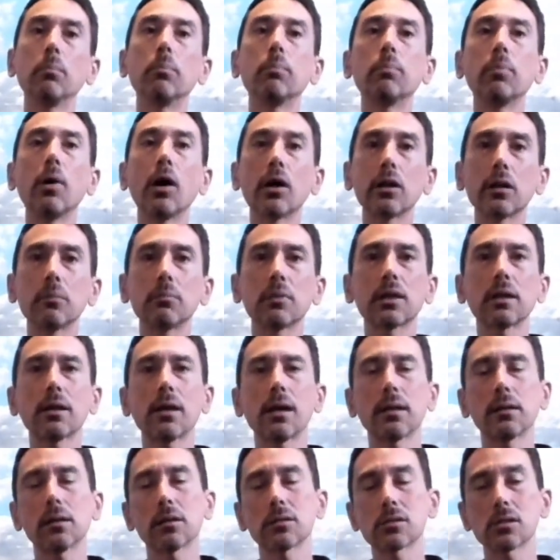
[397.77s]
body
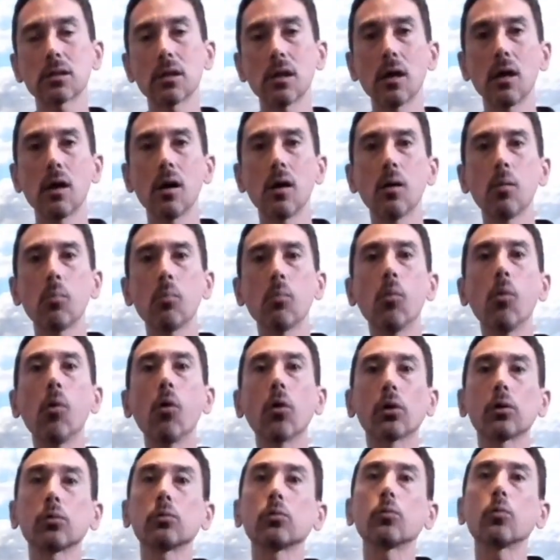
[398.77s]
mechanics,
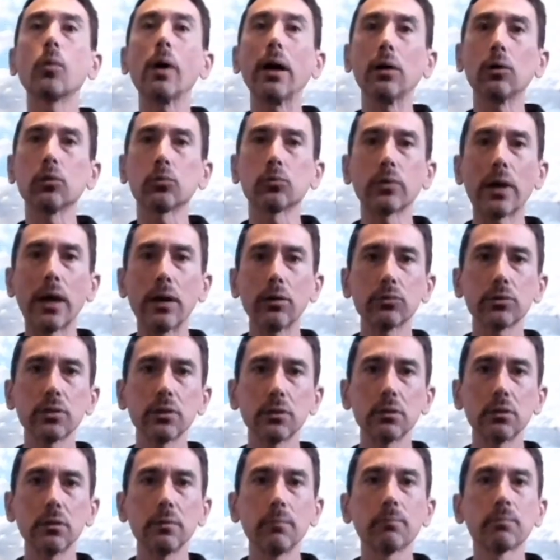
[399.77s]
more
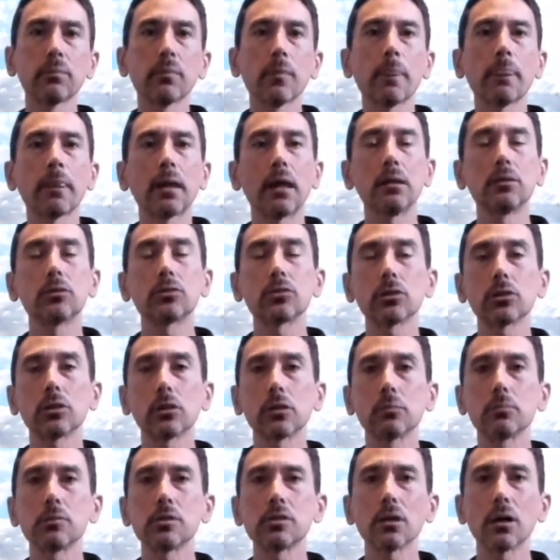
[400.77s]
well-rounded in
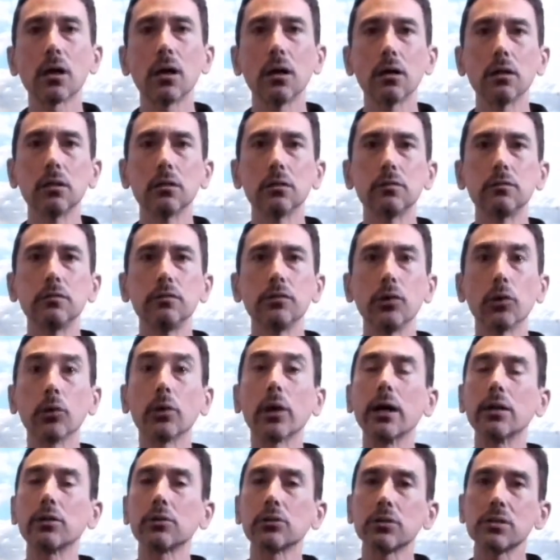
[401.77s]
terms of your
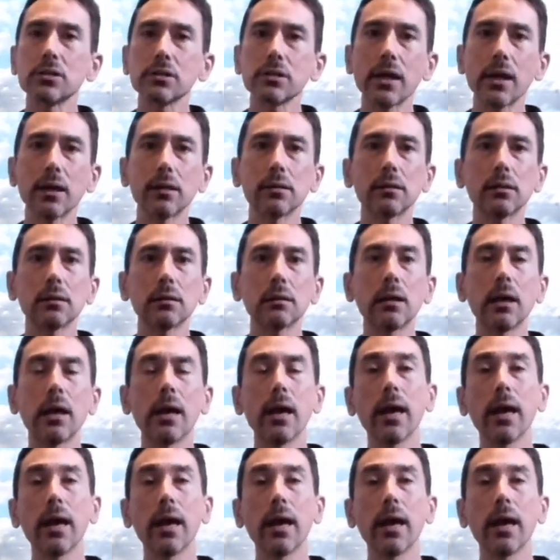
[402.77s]
understanding,